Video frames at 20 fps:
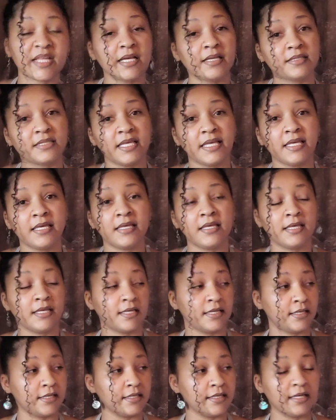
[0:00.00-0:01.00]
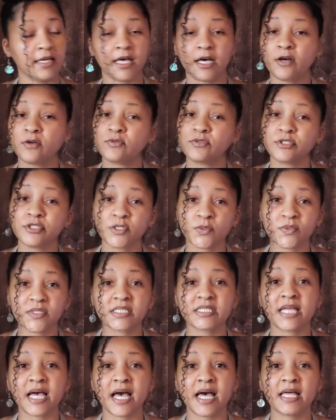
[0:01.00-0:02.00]
the elders was
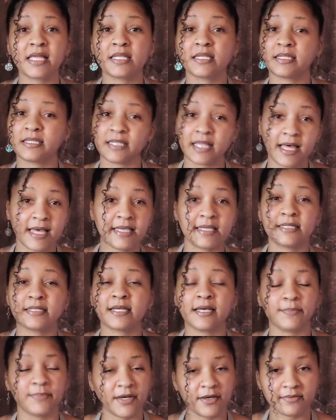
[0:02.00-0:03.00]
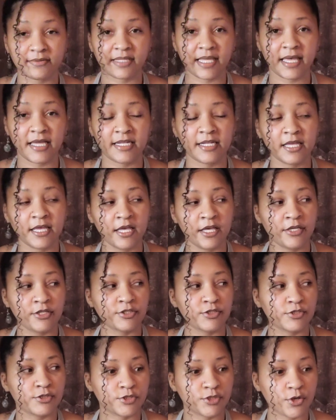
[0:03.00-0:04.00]
not lying about that.
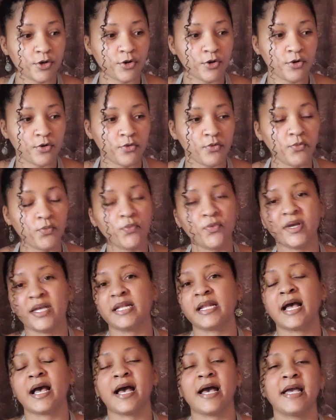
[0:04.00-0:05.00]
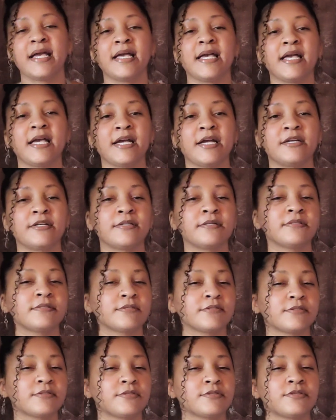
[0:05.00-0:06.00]
So when I hear
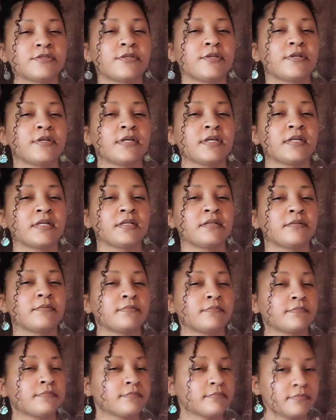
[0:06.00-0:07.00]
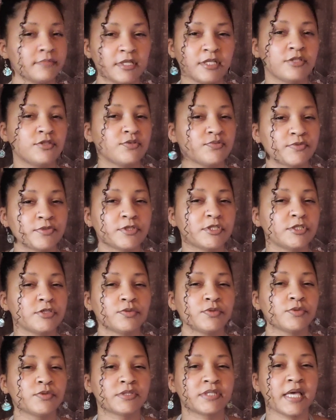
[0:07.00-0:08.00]
certain
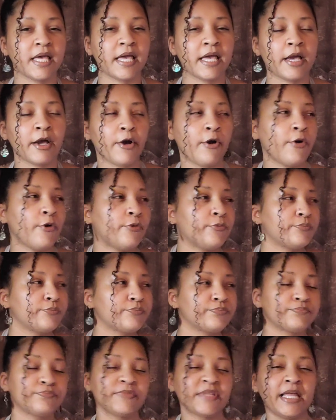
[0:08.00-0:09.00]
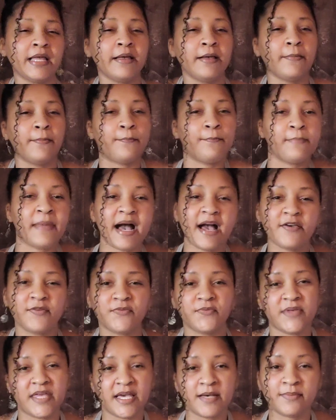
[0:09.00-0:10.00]
individuals say, oh, my
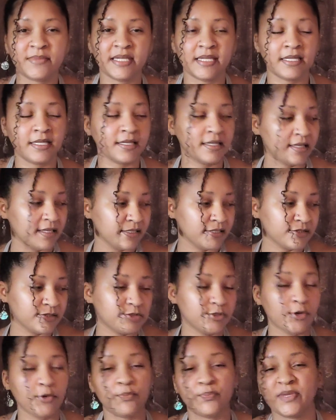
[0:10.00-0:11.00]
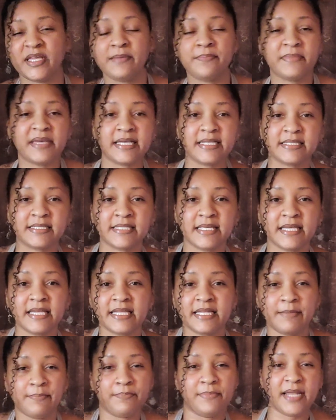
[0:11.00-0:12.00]
family don't be
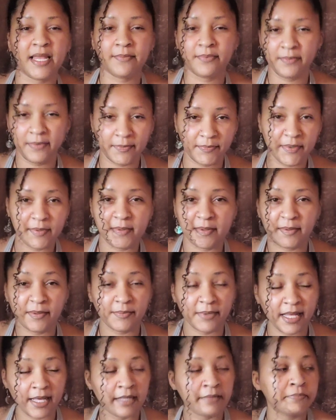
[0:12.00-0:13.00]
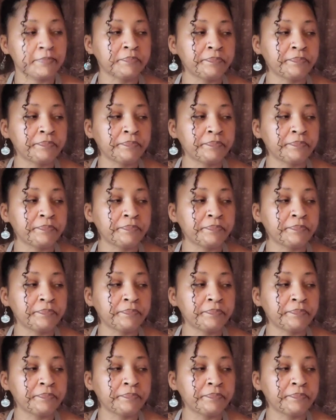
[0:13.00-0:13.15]
mixing and blah, blah, blah, blah, blah, blah.